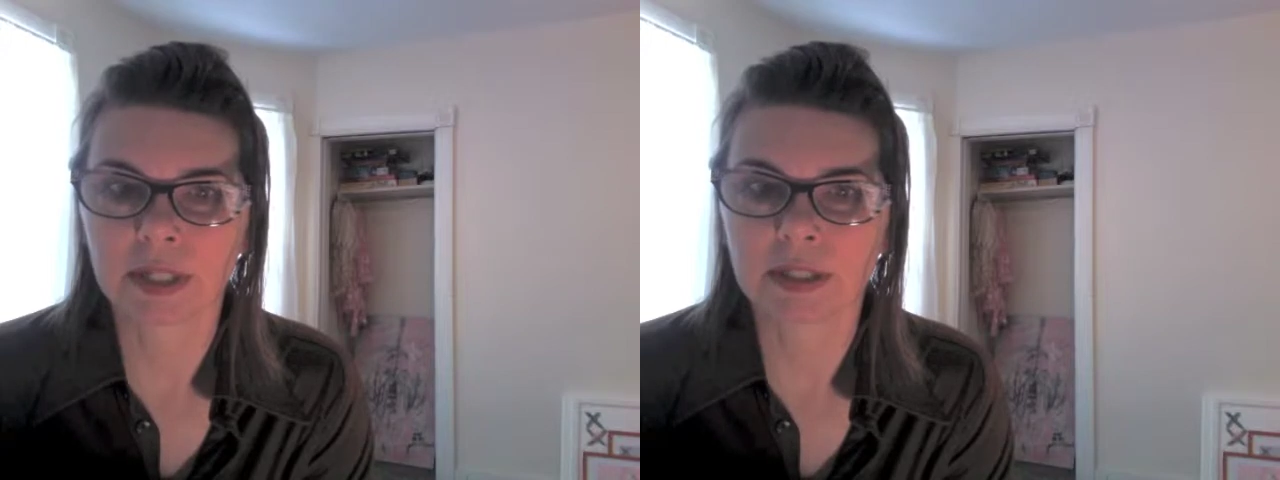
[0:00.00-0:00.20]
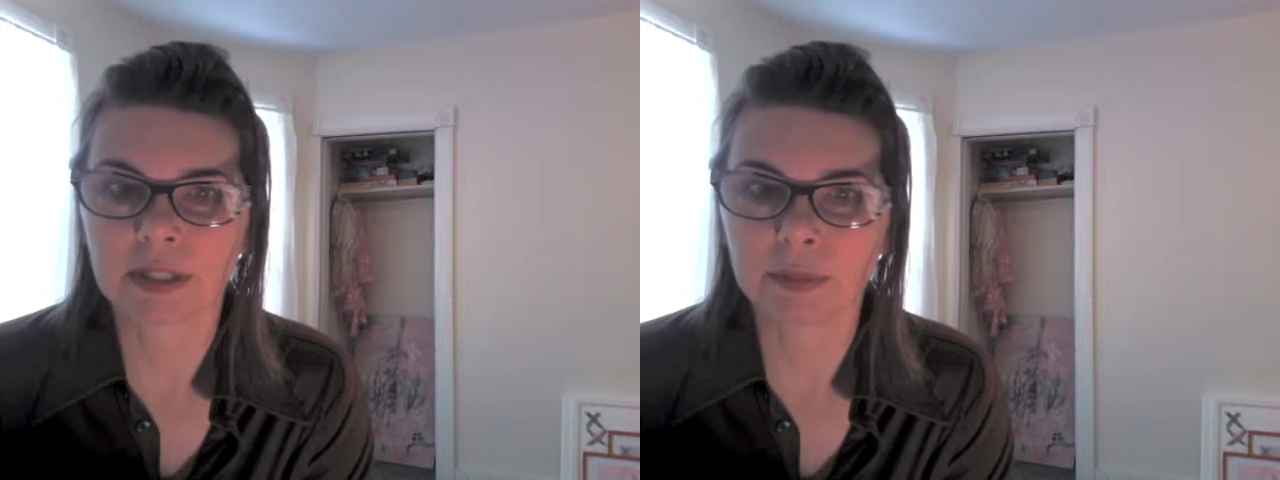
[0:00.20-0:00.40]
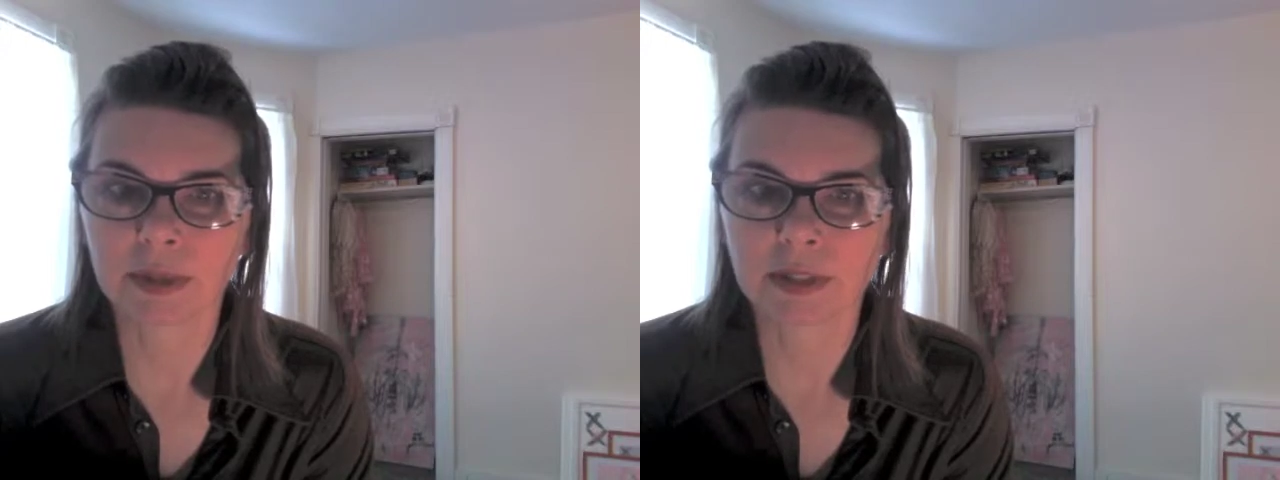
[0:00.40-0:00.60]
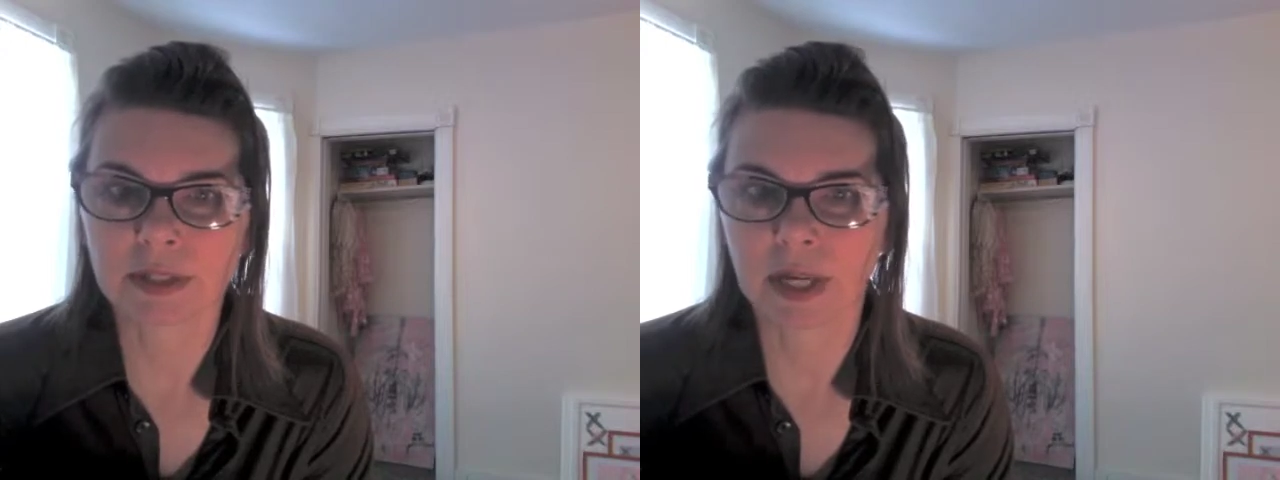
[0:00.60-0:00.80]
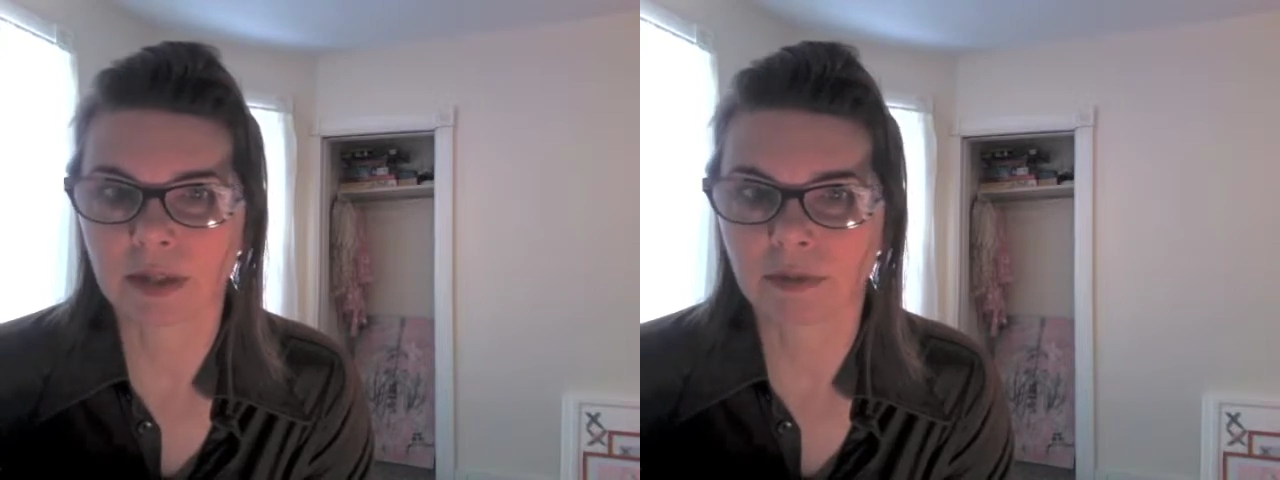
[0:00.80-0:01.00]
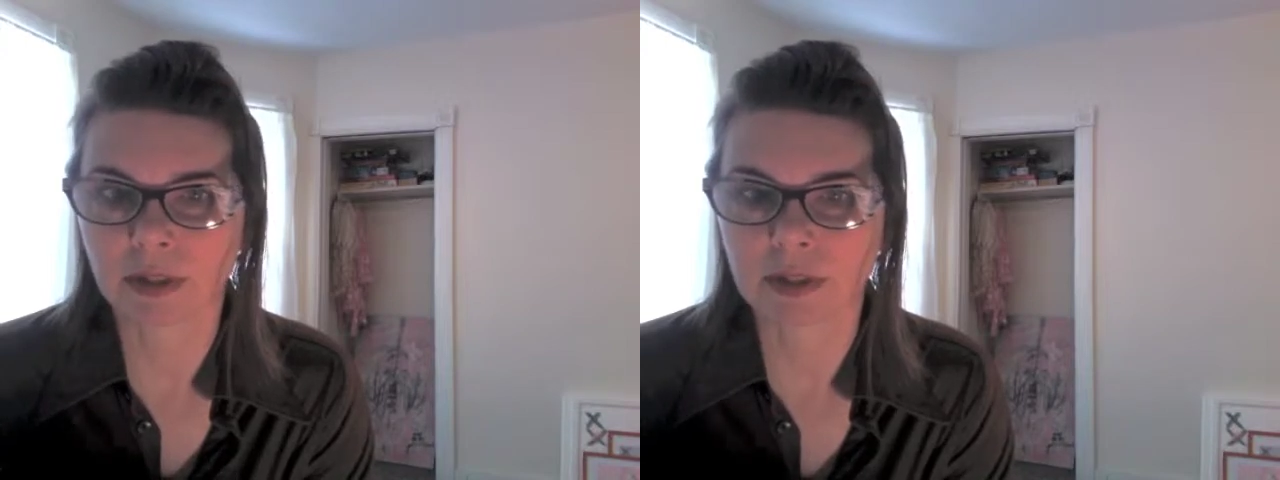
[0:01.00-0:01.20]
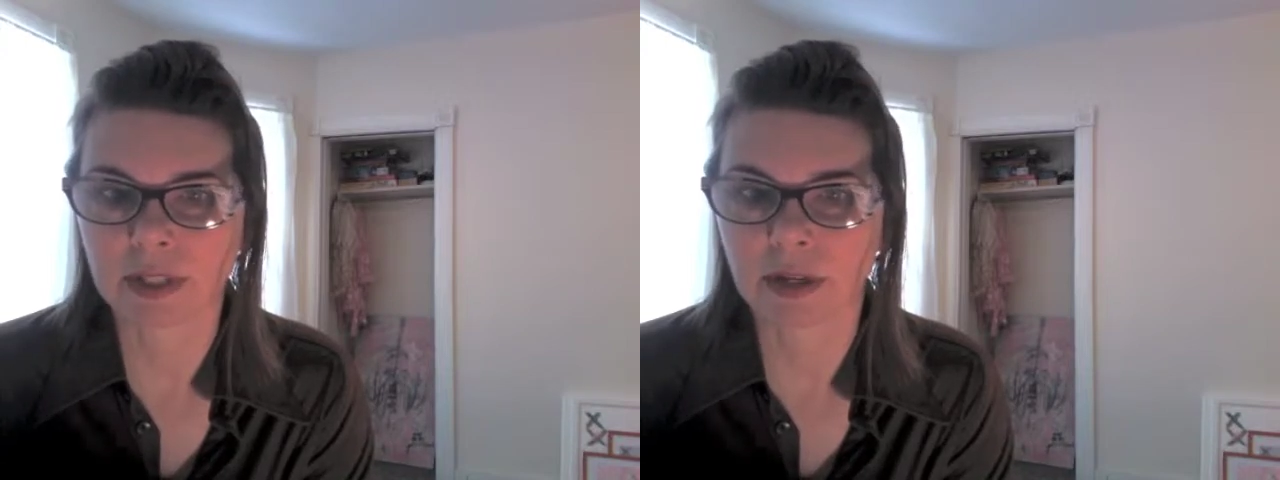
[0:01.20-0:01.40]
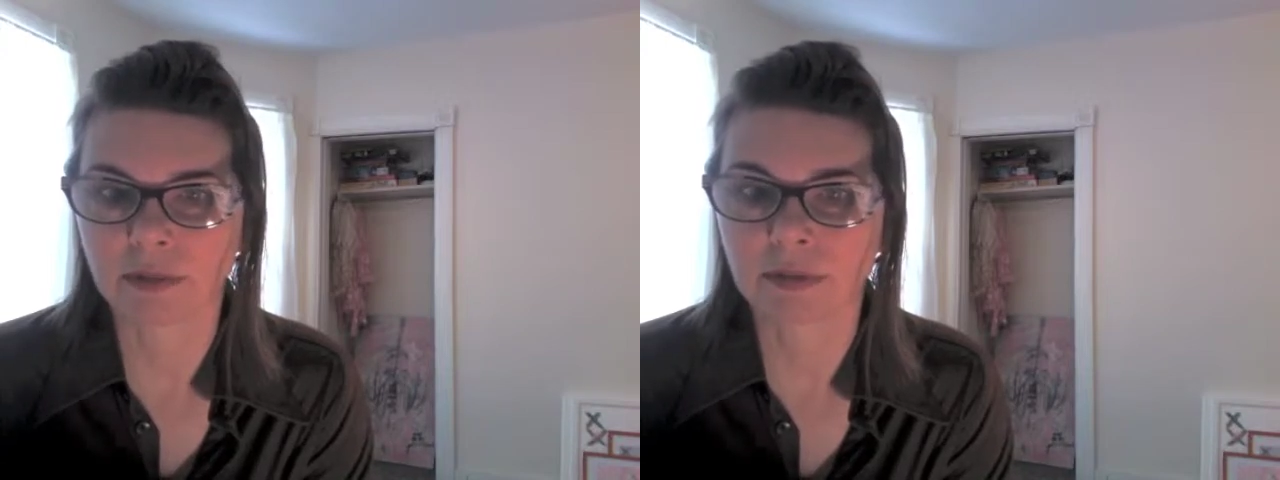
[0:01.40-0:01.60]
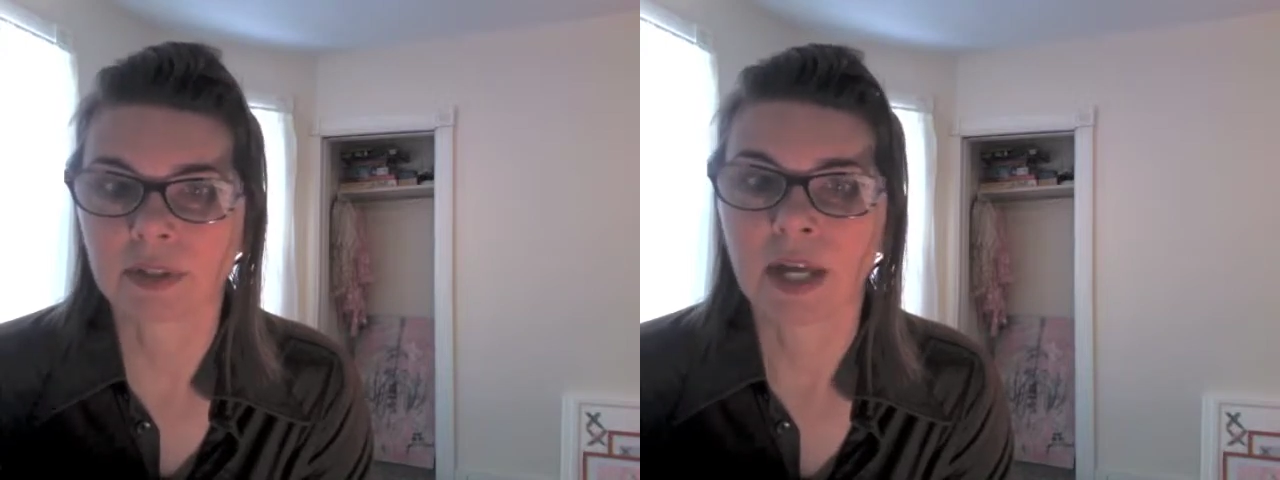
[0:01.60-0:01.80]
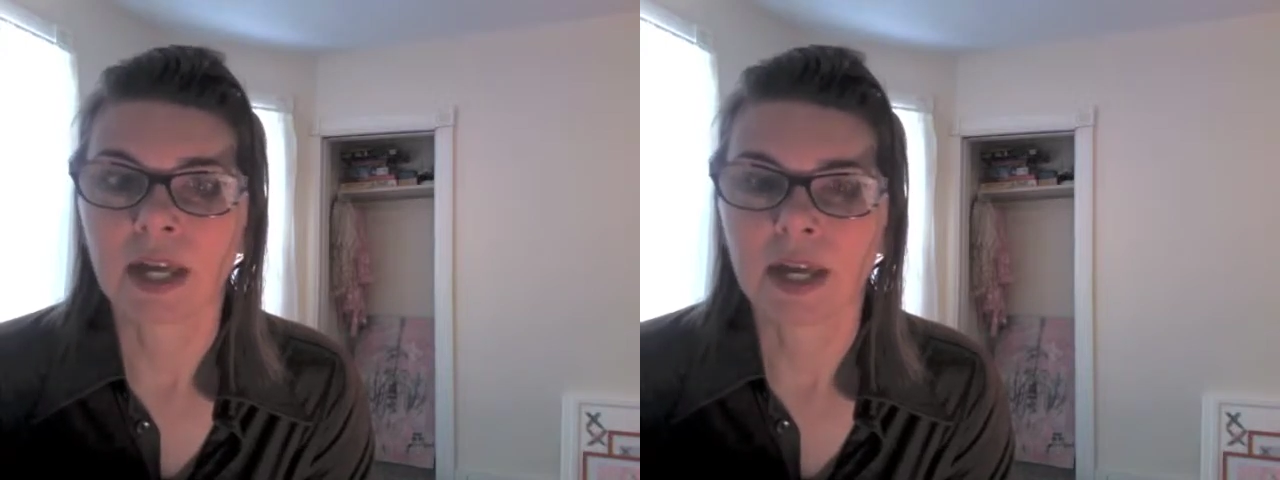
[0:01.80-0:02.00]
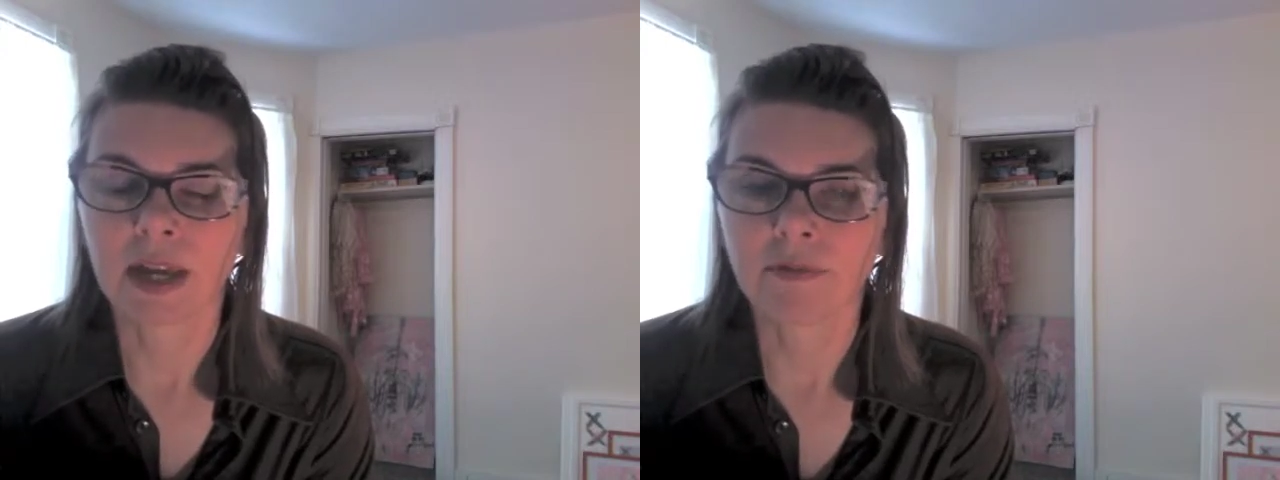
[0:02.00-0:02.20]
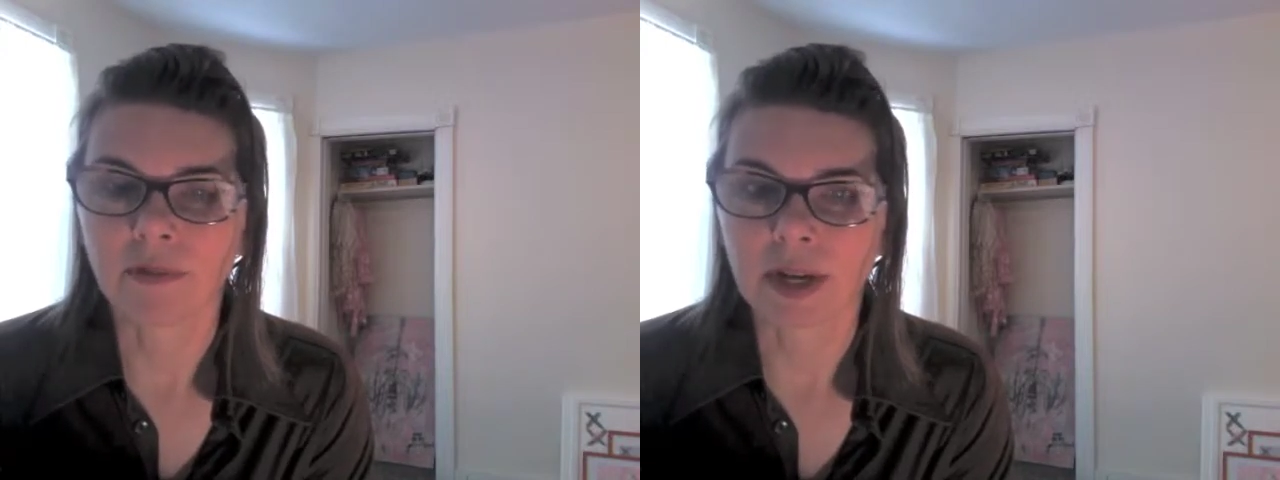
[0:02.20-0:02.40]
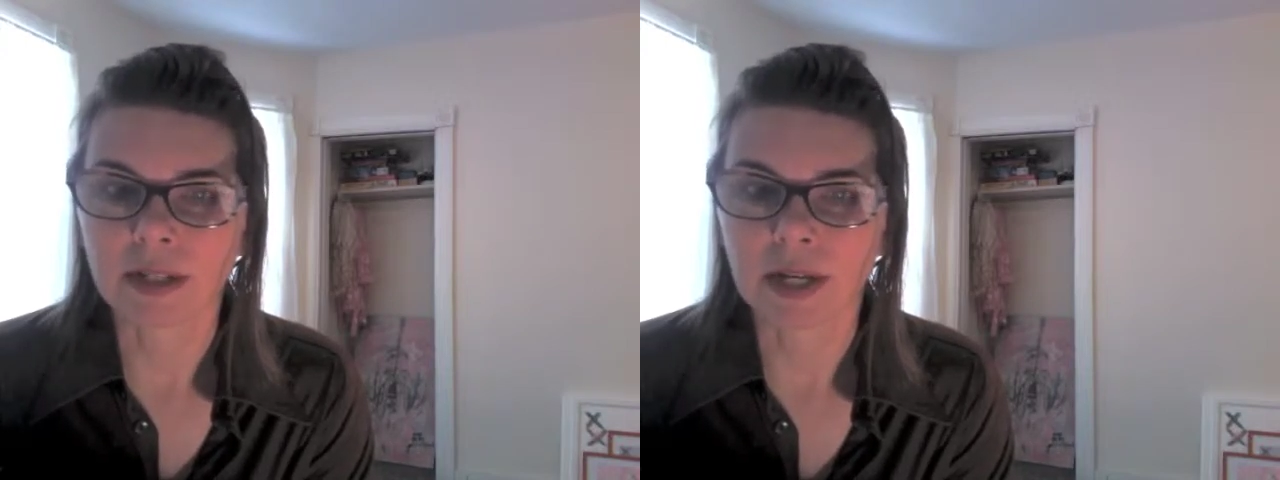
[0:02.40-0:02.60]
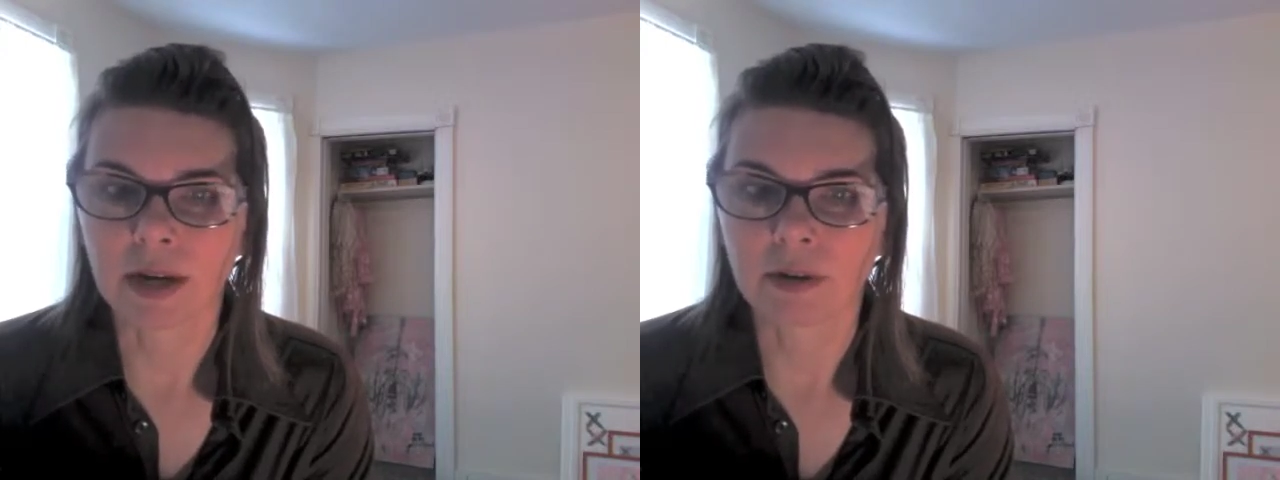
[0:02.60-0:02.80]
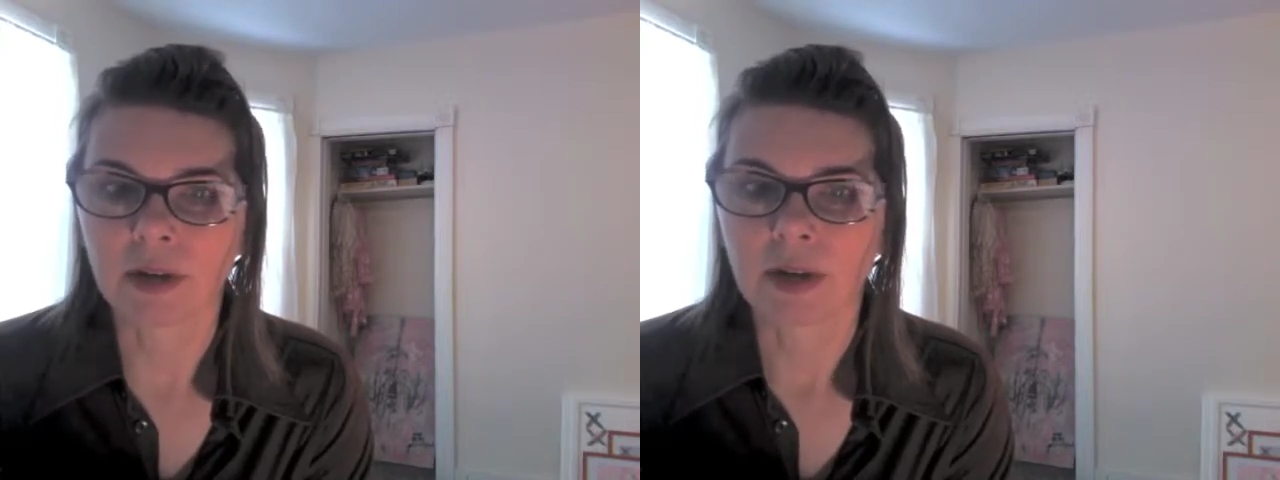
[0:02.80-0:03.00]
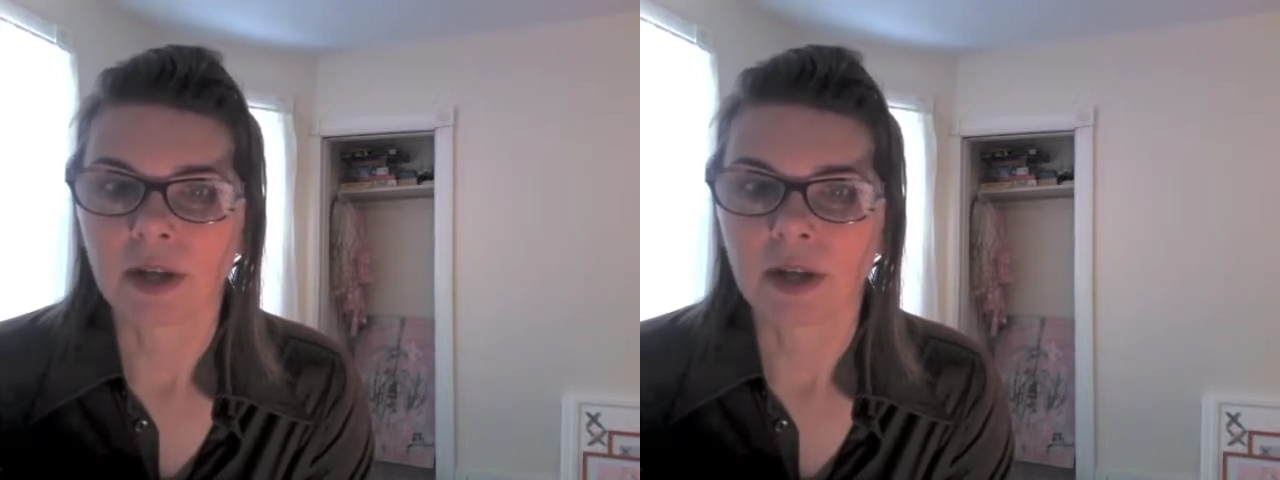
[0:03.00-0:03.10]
it deep inside of ourselves and find out